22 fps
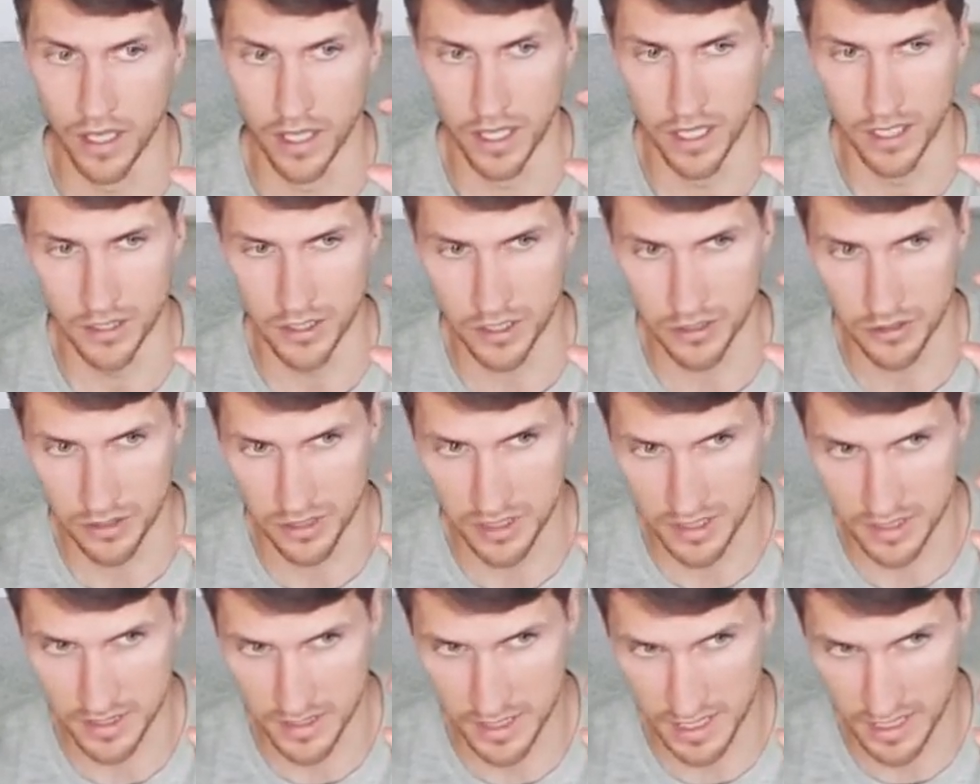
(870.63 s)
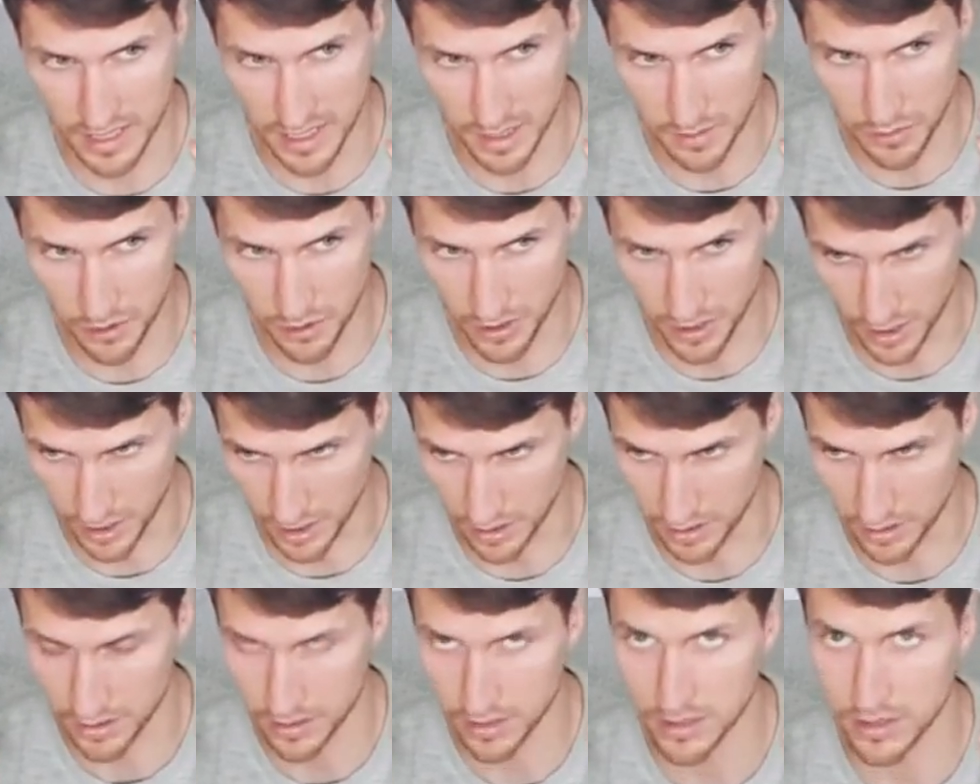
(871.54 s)
And try to stick them
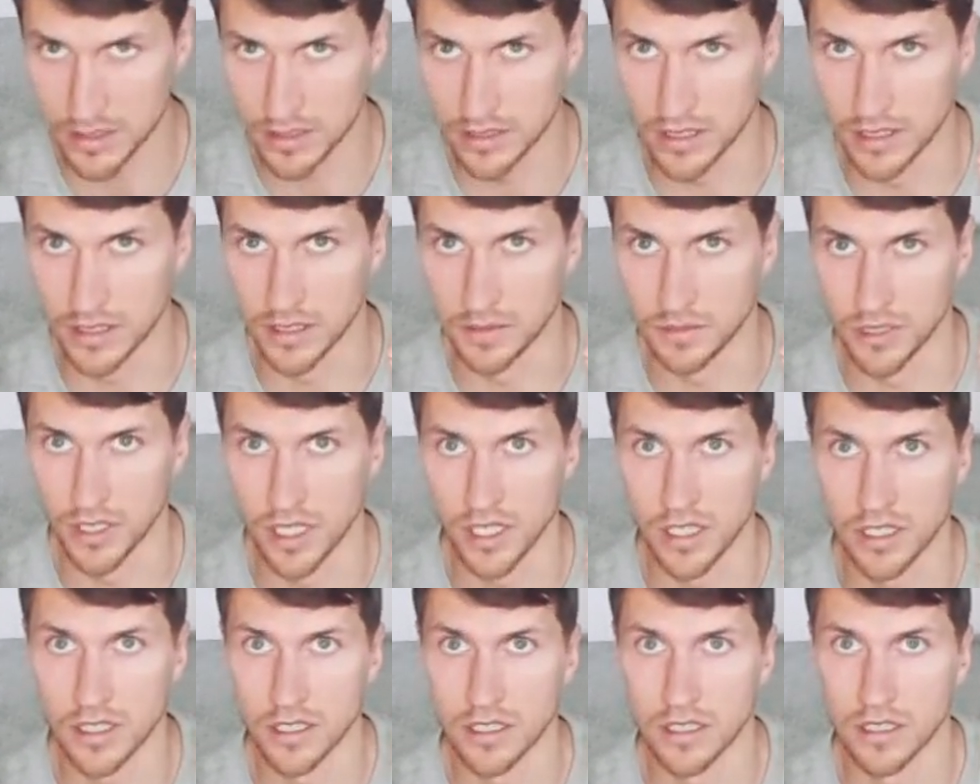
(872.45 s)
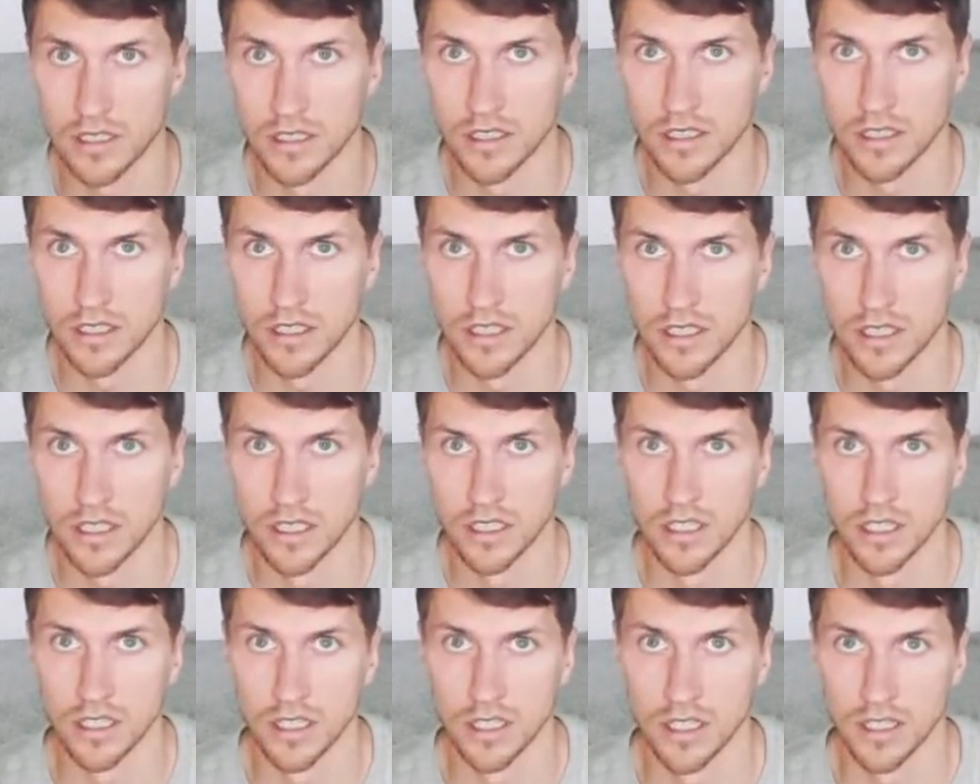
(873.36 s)
together. Stick them together.
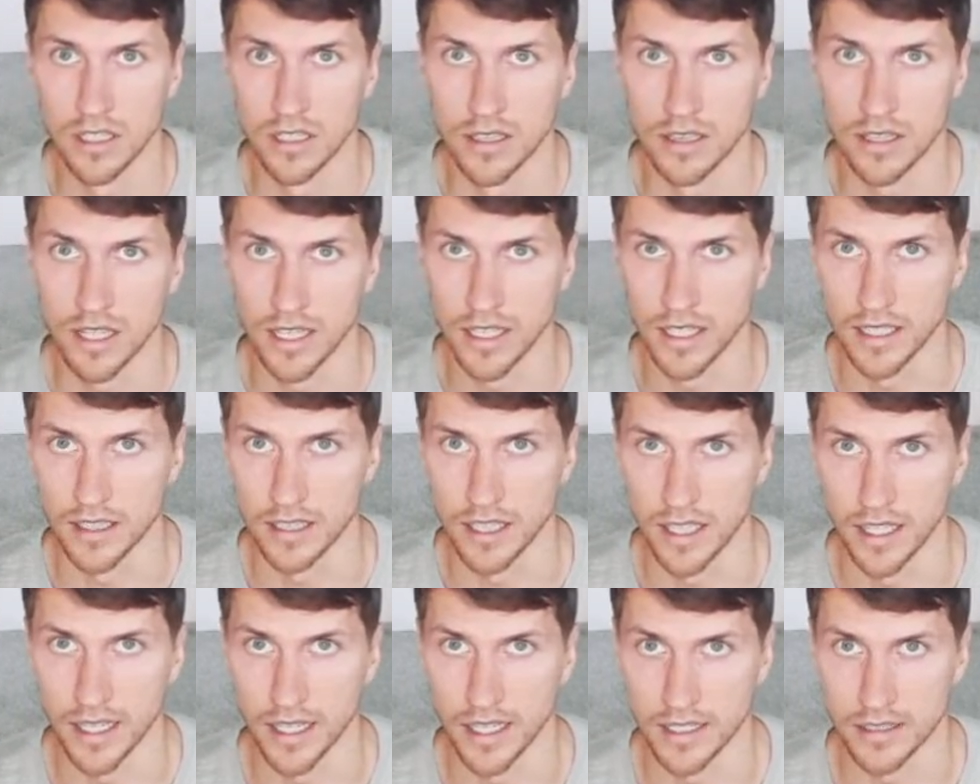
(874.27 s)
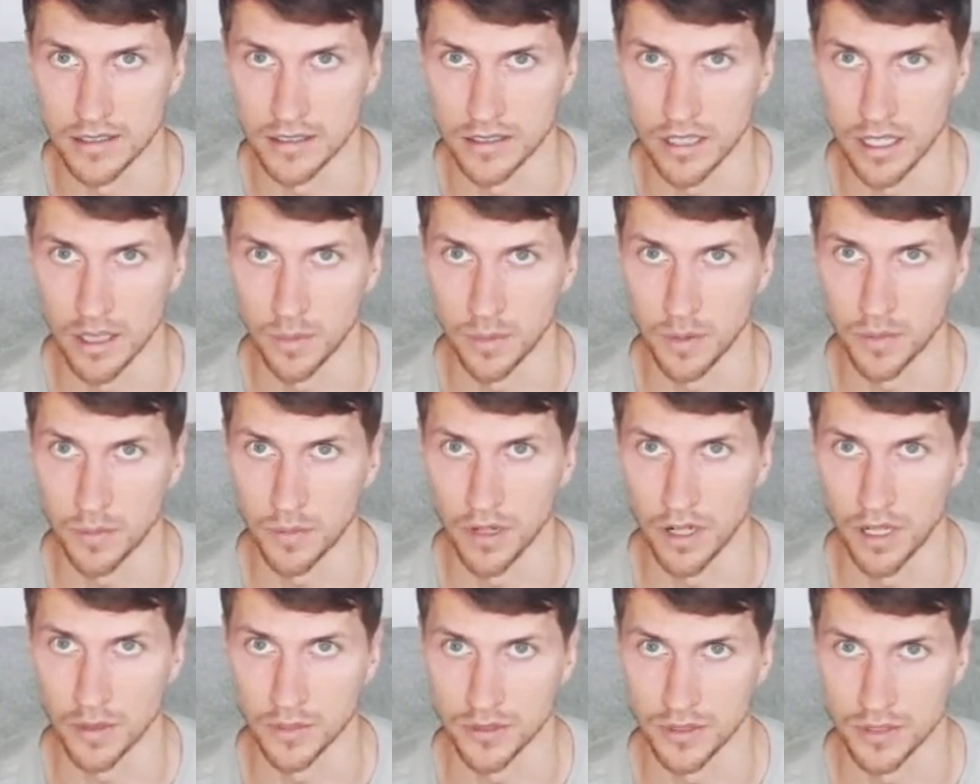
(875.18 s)
Taking the hands up,
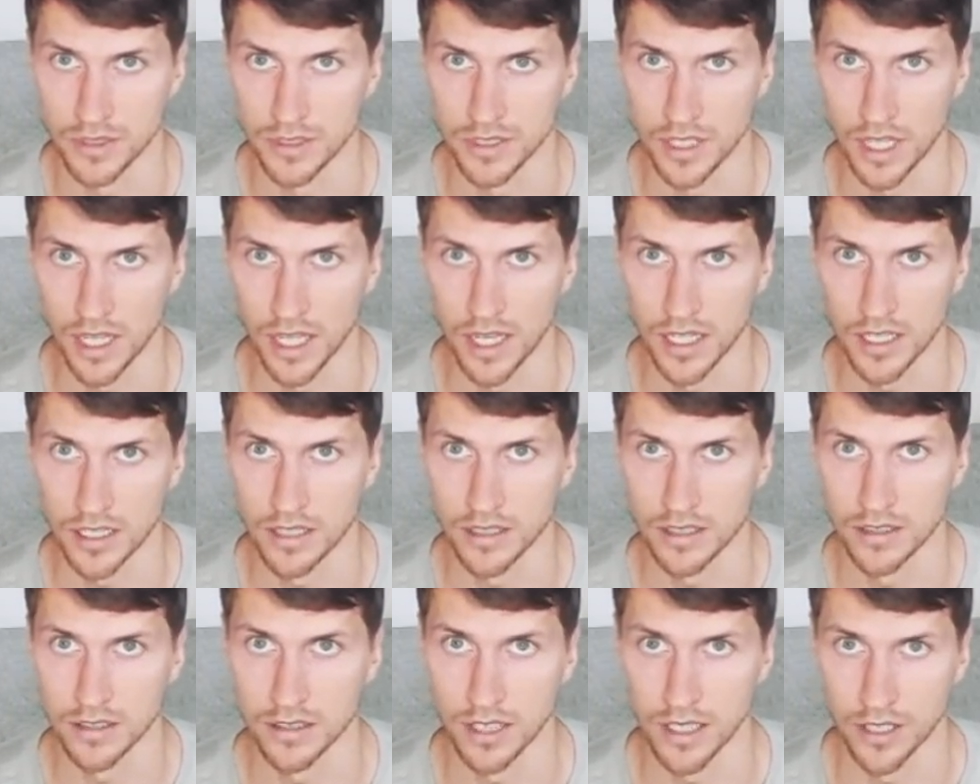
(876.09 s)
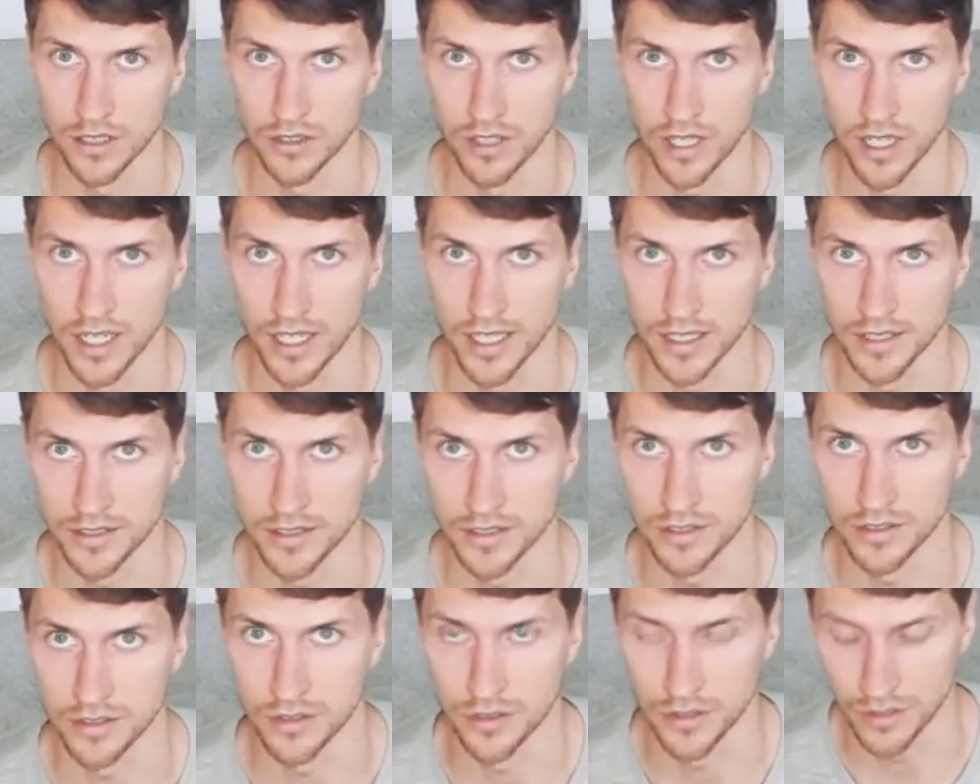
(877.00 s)
palms to the sky. Taking your
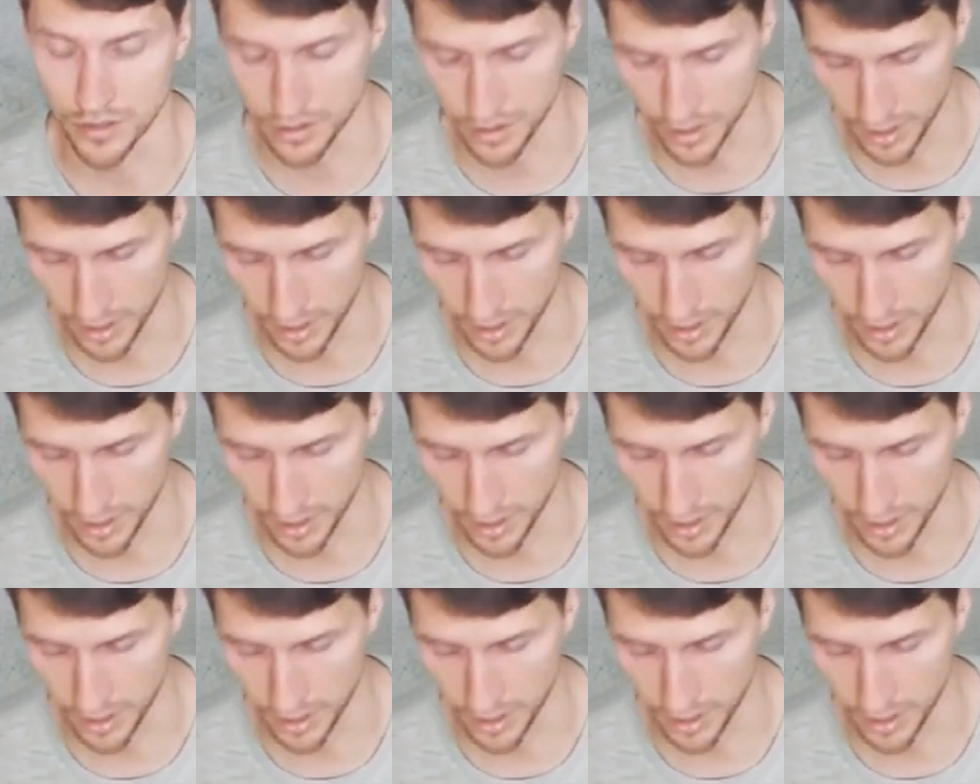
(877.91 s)
hands to your